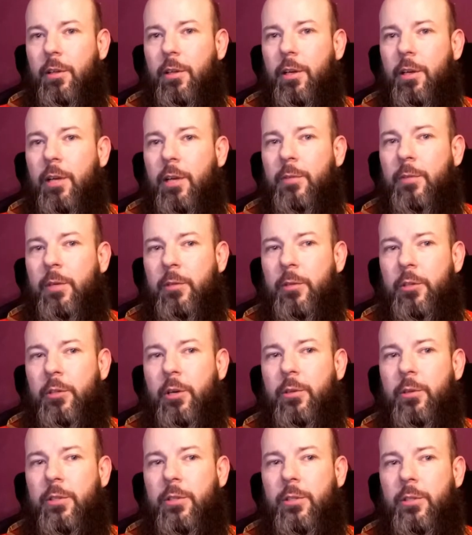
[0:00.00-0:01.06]
have either
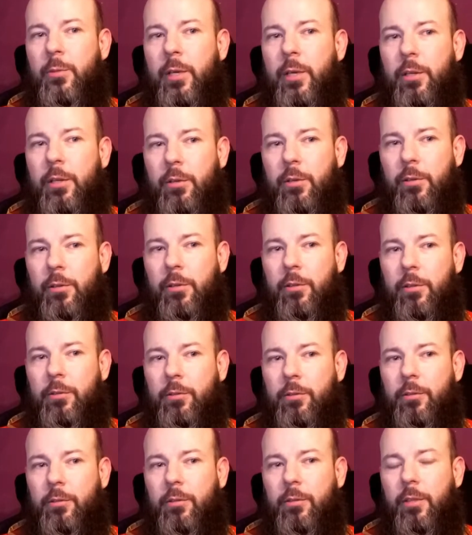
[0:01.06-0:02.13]
chosen to ignore,
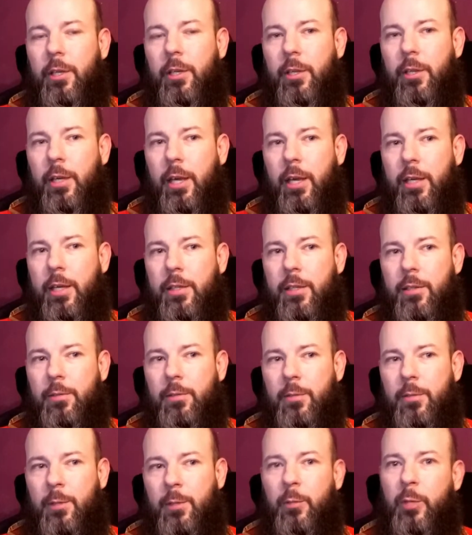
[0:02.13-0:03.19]
in the case of
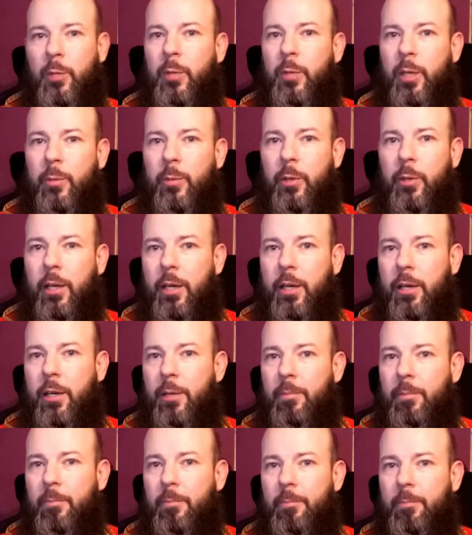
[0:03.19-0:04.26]
some of the people that
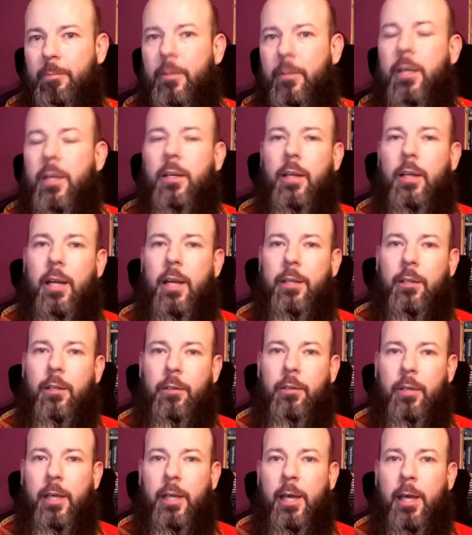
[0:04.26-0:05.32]
inclined along
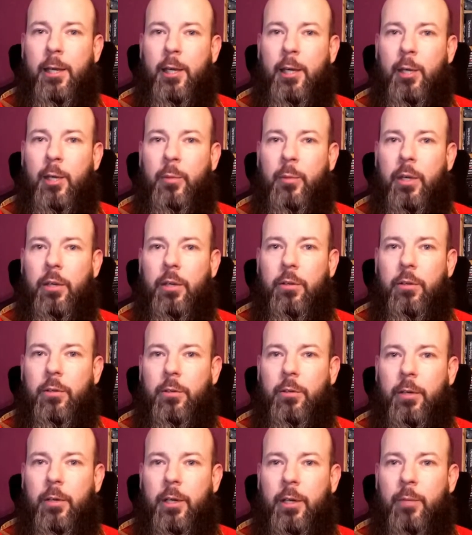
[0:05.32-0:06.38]
the gatekeeping
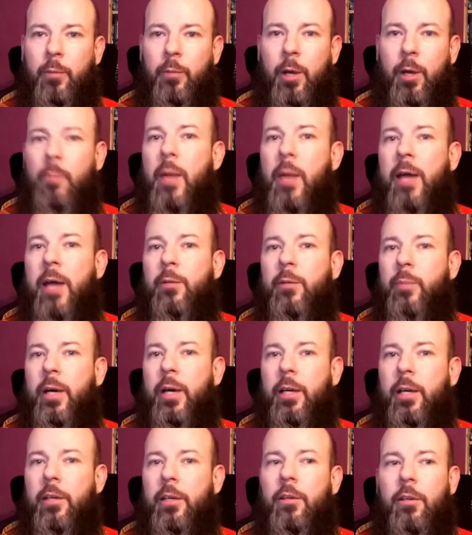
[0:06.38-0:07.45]
or are mad
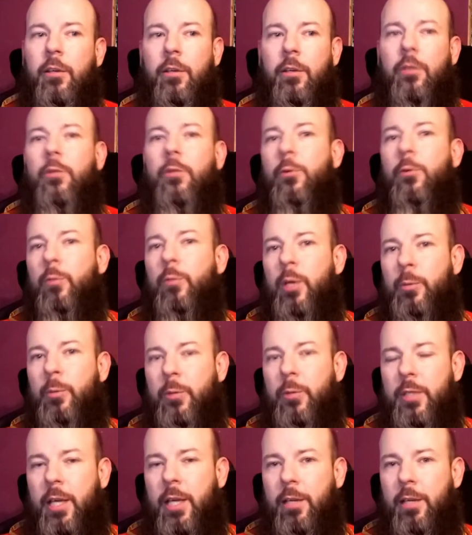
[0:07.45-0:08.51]
by new people
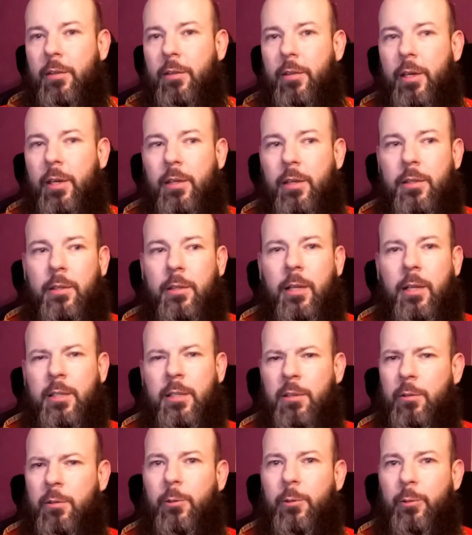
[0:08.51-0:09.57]
saying things. Let's
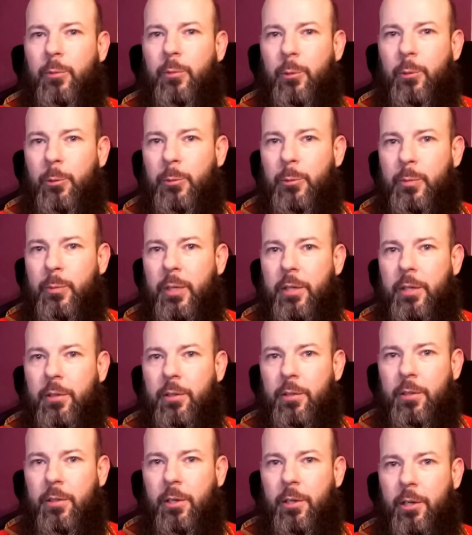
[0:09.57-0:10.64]
not call them news,
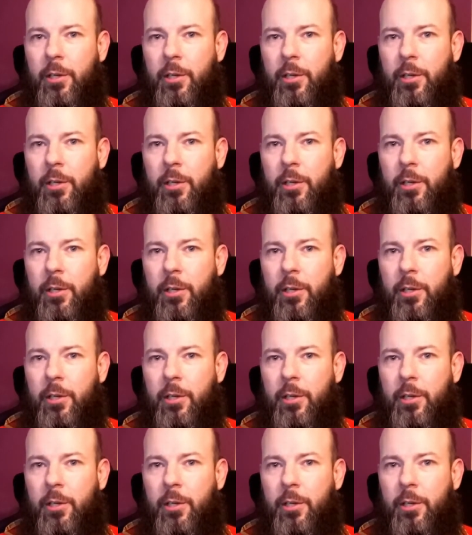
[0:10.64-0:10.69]
because,